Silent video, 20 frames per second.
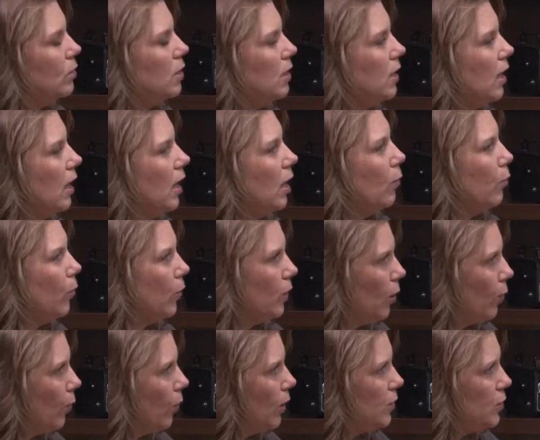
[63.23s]

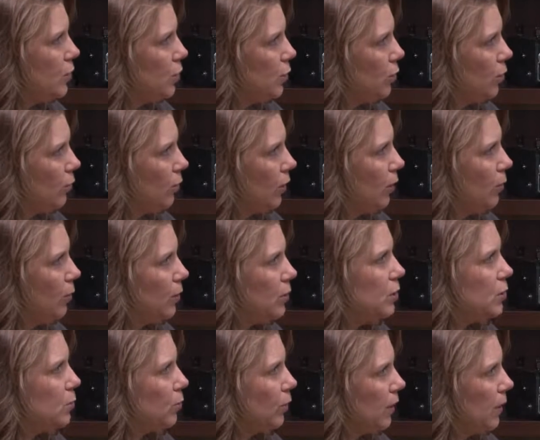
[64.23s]
one-on-one tutoring, which
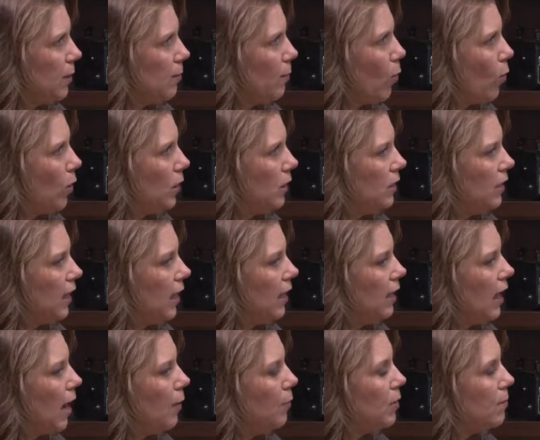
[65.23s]
is really important.
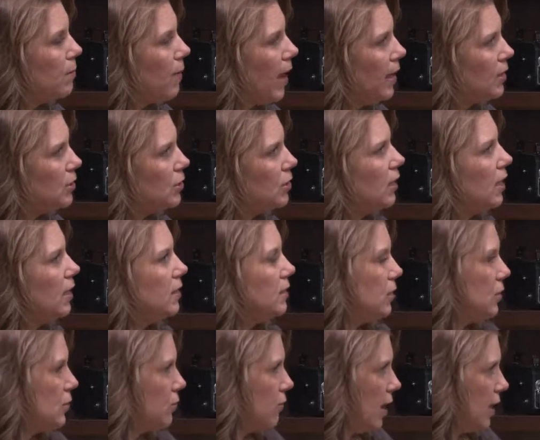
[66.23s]
And I would imagine, as
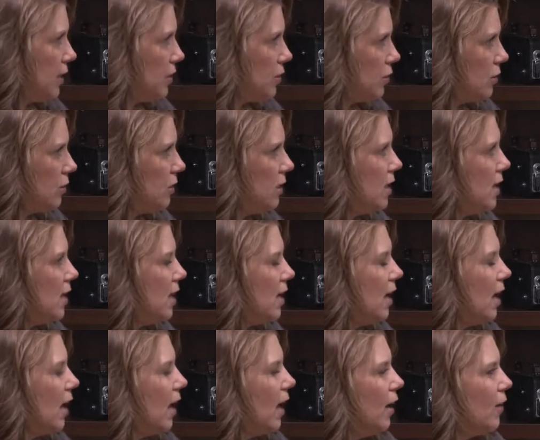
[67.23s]
the director
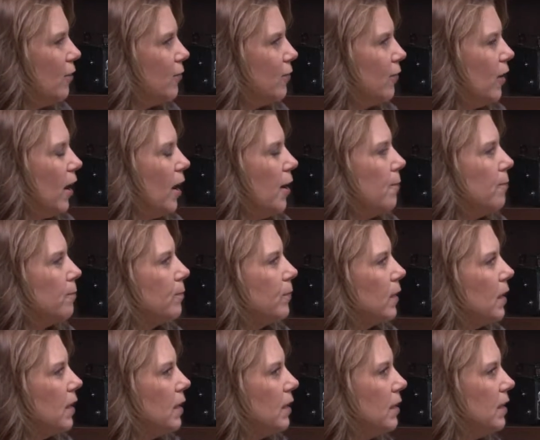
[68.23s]
of
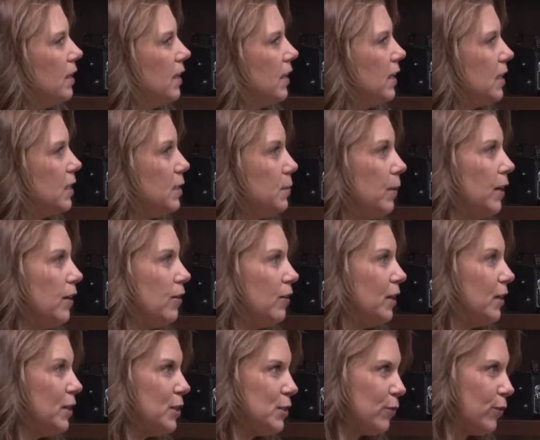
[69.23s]
the
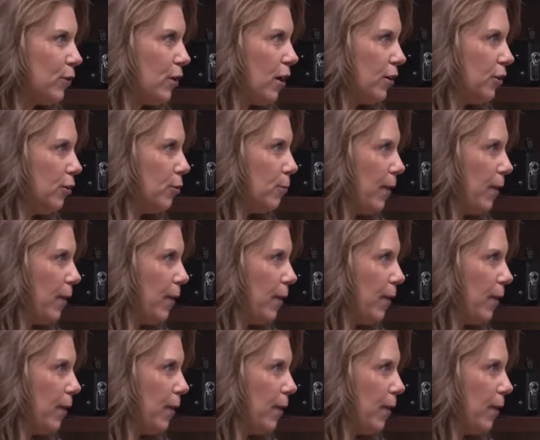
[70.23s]
experience for your